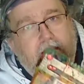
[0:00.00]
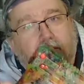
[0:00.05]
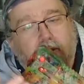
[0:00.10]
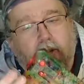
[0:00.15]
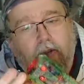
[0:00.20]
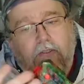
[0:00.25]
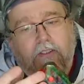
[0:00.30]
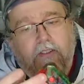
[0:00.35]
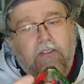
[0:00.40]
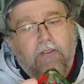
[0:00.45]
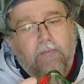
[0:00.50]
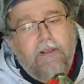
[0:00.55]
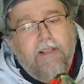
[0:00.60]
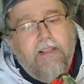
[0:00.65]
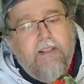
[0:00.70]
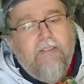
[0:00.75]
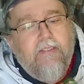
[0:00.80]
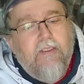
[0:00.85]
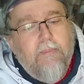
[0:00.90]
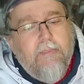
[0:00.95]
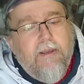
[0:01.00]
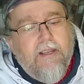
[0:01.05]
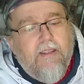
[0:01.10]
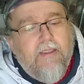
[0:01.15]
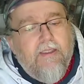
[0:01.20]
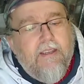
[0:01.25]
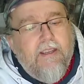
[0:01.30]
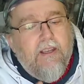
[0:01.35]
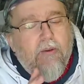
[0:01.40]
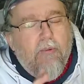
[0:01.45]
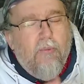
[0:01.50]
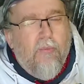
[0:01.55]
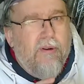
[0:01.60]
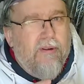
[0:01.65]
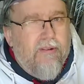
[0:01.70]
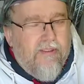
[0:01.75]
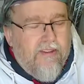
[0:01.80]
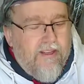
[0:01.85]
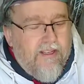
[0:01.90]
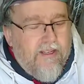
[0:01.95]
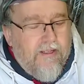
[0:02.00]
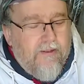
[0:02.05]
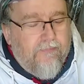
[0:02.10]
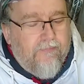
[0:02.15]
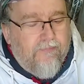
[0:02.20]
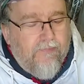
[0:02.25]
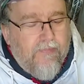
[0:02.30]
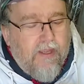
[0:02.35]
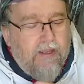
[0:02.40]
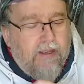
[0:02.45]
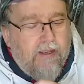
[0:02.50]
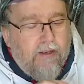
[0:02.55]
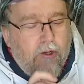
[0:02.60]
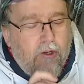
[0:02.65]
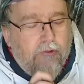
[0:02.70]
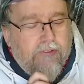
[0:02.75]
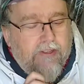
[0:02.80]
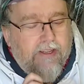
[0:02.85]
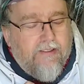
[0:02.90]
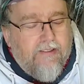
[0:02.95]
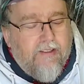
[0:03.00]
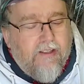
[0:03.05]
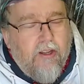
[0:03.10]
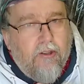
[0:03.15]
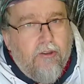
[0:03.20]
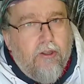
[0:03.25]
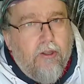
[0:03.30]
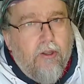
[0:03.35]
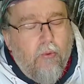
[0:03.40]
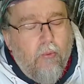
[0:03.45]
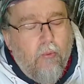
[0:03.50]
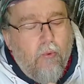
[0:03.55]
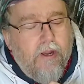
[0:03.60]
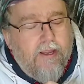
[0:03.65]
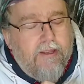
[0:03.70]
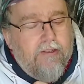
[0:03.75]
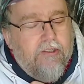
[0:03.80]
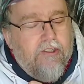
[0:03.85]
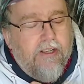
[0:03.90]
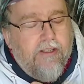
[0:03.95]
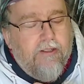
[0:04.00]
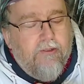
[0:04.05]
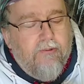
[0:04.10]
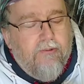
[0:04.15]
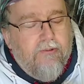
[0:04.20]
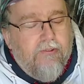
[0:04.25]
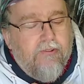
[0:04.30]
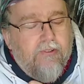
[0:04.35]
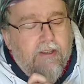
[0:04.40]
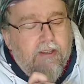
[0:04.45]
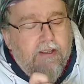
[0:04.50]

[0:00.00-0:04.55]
Locks into place at the back there. One thing, because I had to cut a lot of wire channels,